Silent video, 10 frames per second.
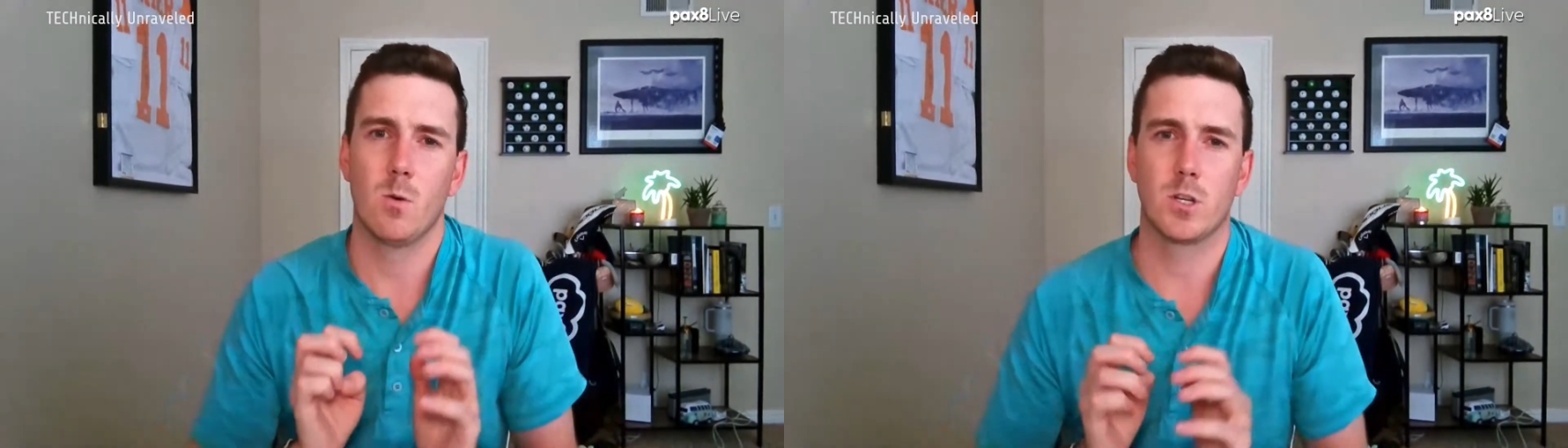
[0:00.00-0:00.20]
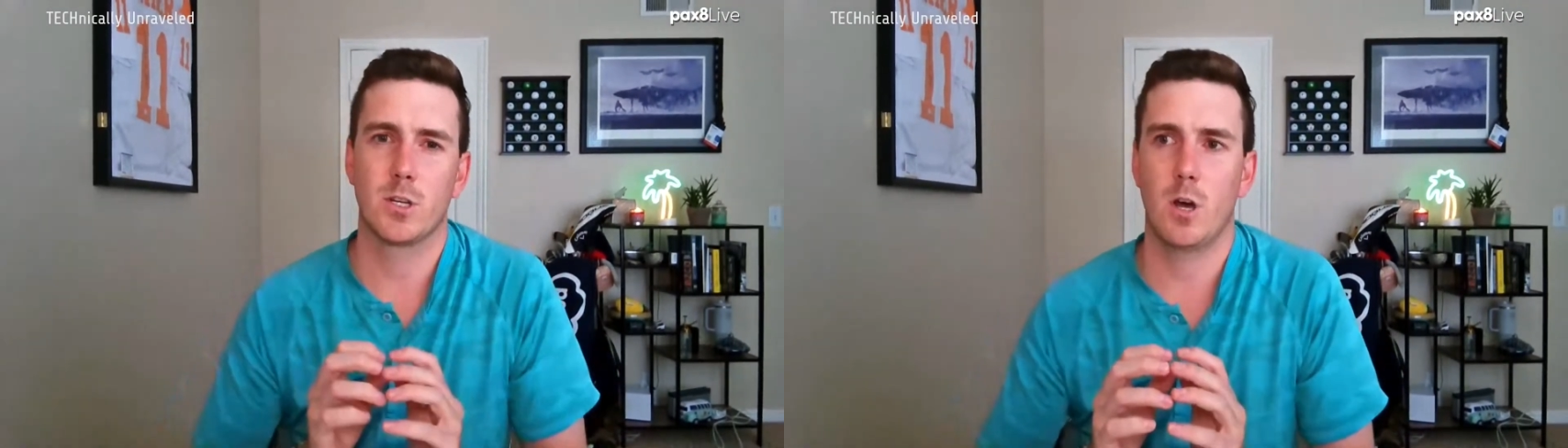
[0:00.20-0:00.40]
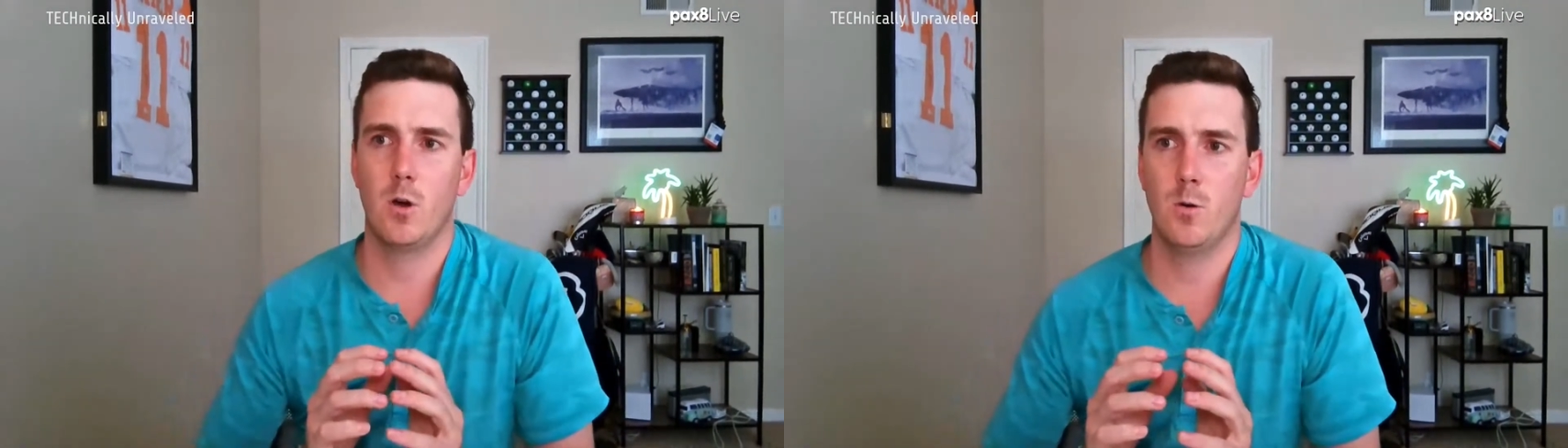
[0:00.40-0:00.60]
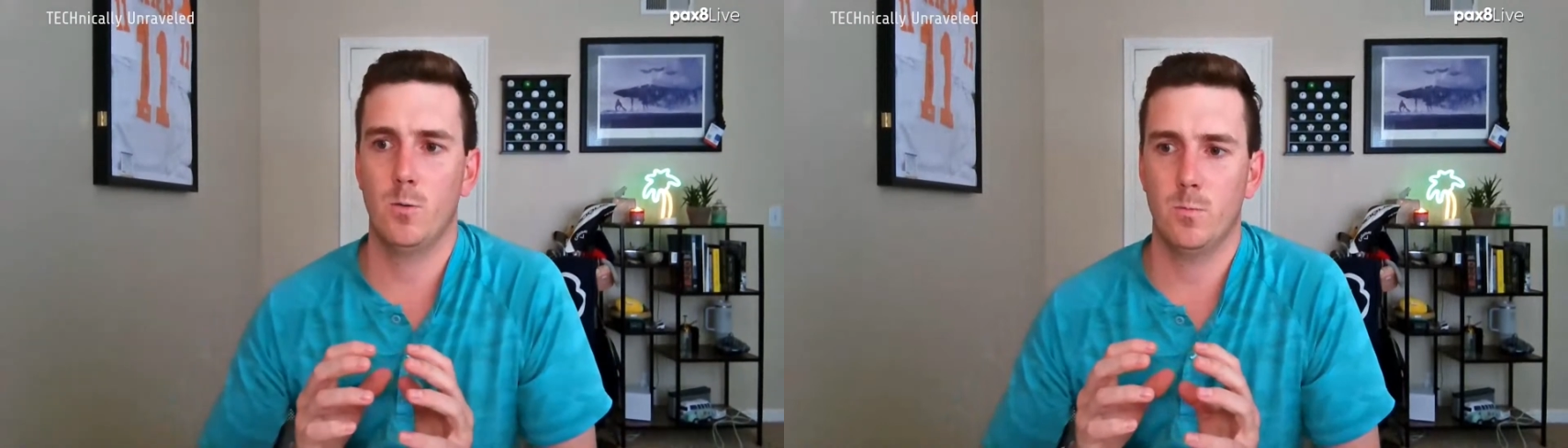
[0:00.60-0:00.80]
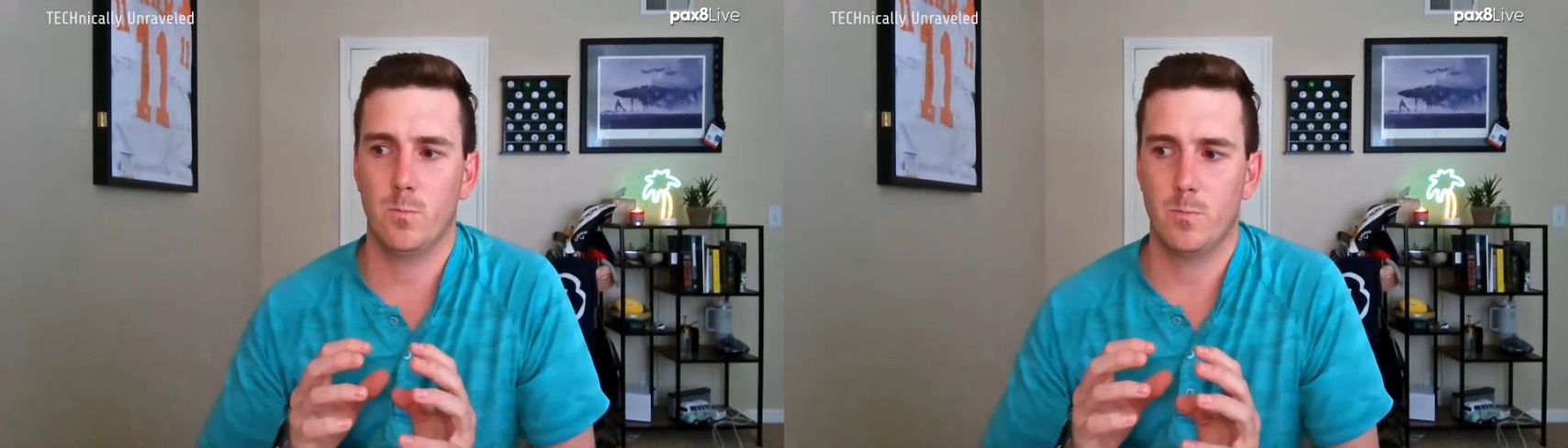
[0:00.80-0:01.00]

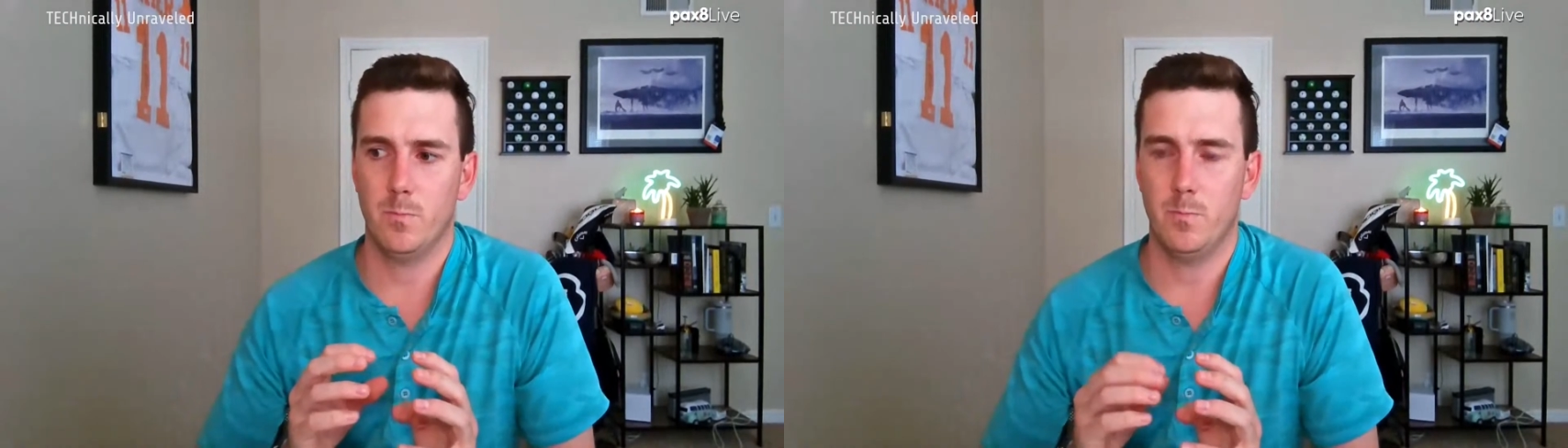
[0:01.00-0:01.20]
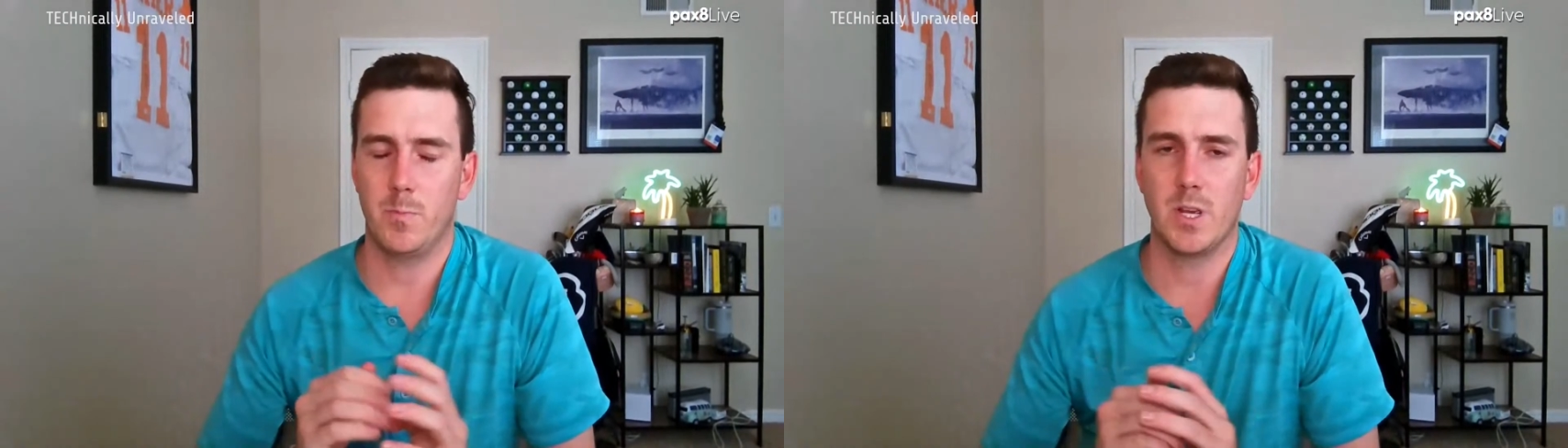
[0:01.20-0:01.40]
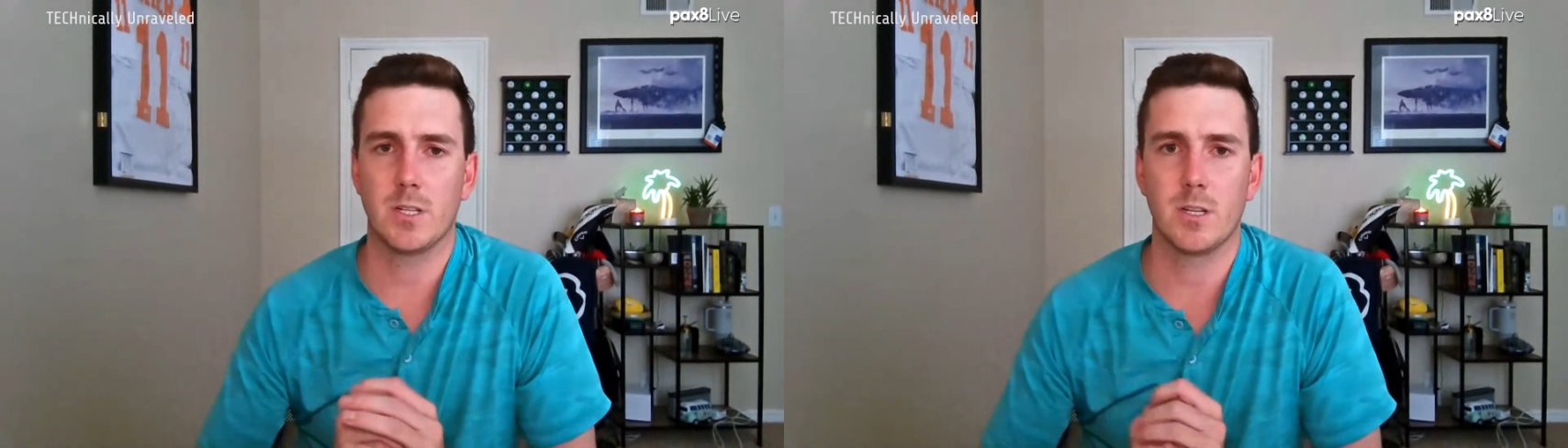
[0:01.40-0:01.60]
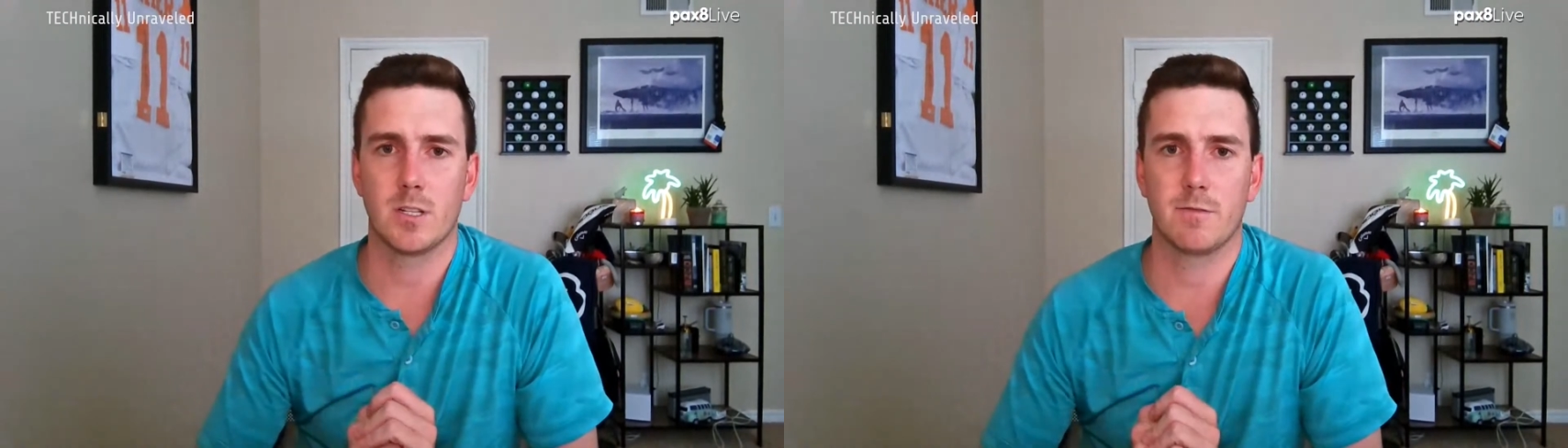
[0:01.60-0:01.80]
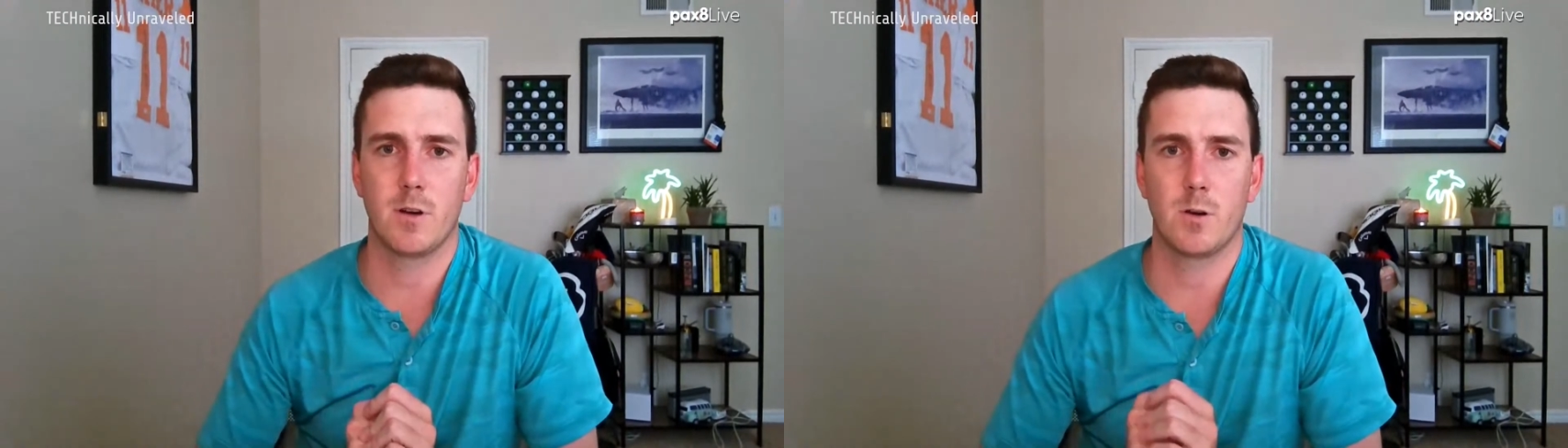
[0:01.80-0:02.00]
so
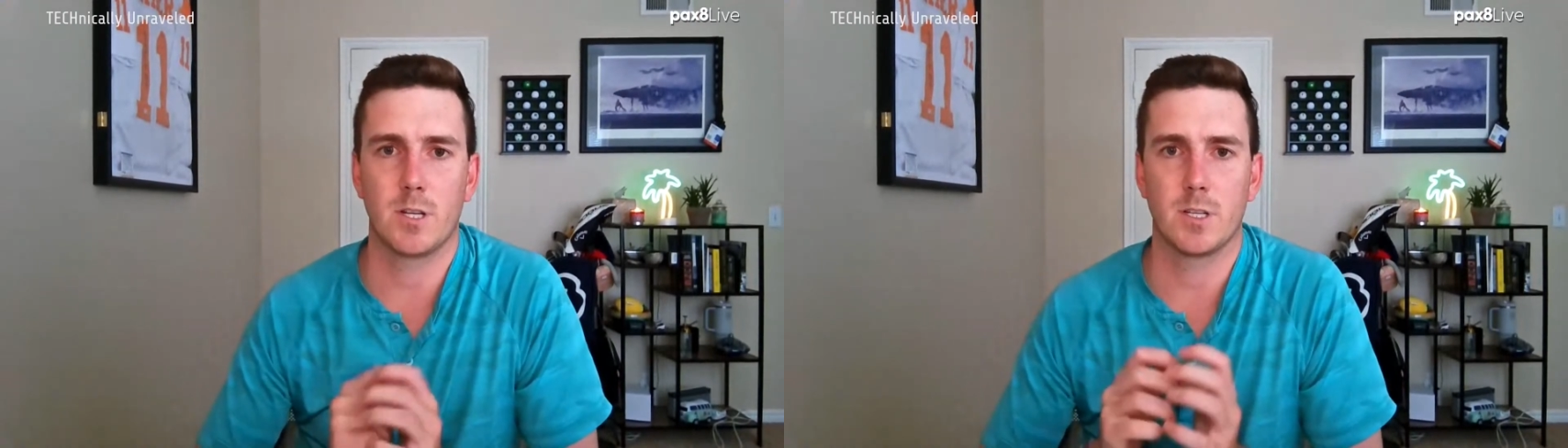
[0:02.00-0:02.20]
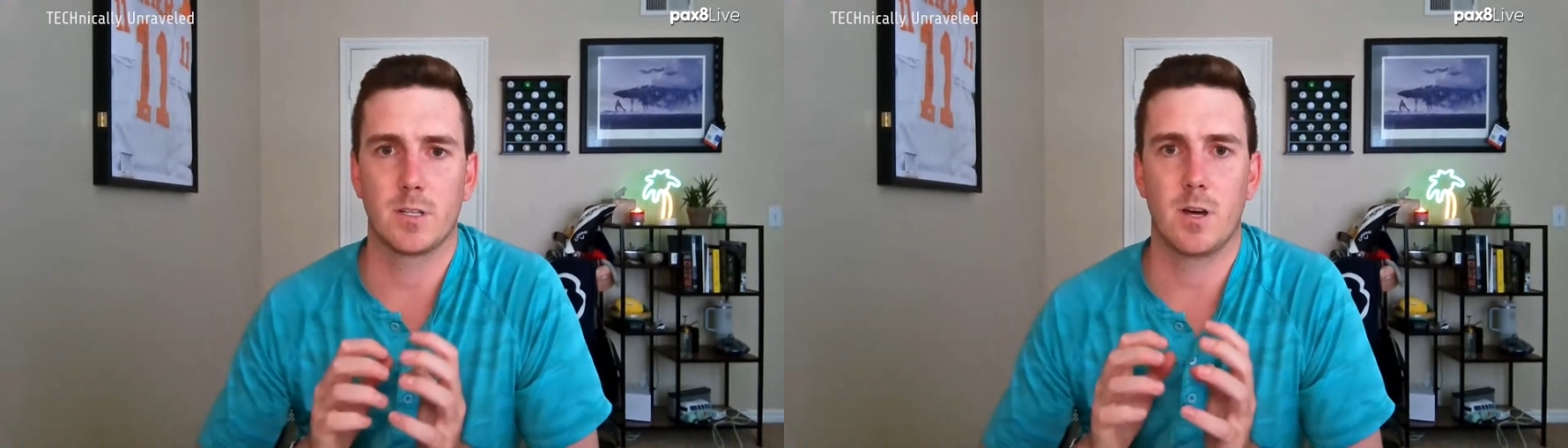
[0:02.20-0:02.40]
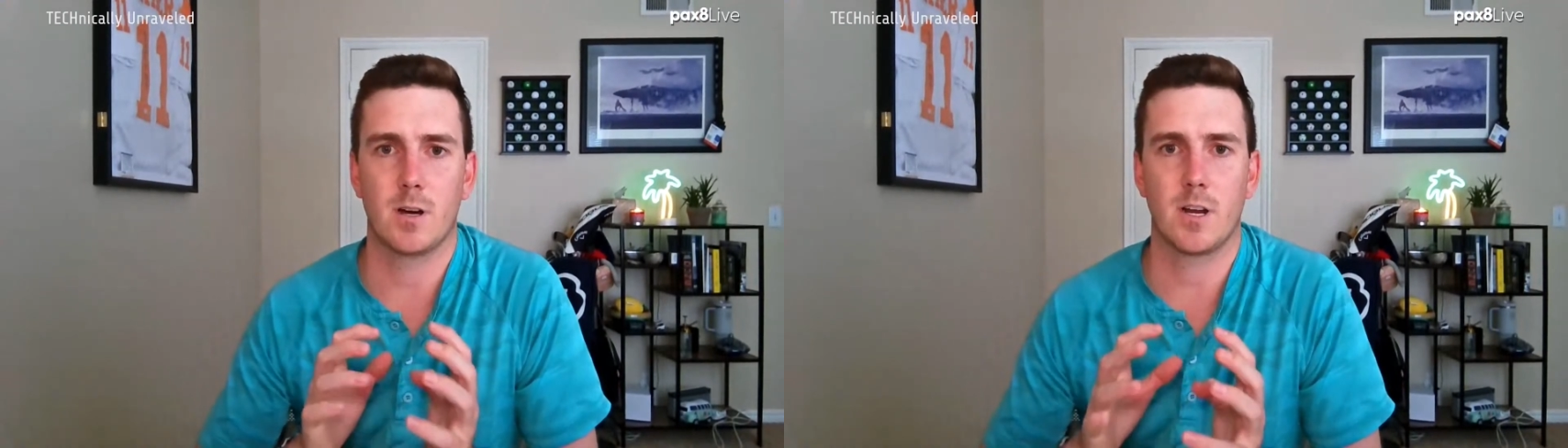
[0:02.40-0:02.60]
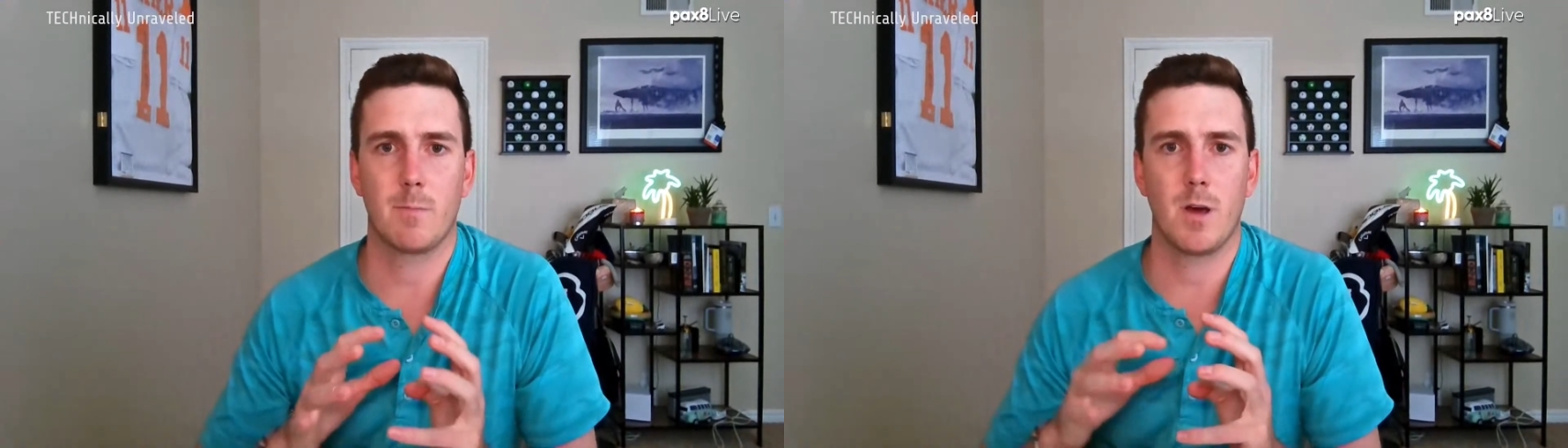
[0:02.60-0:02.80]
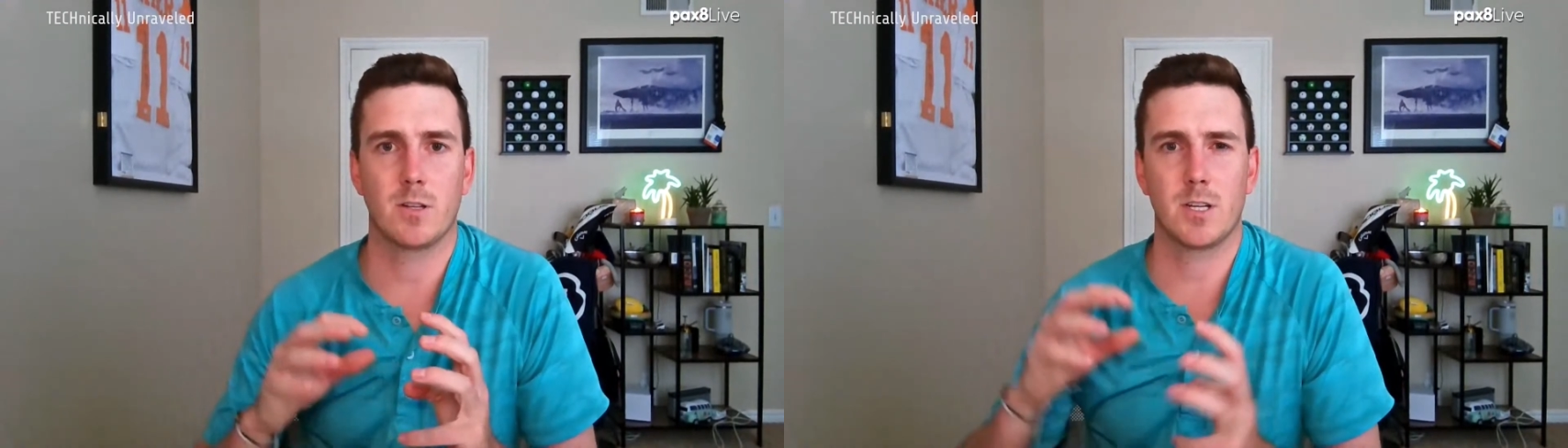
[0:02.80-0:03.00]
business focused and talking about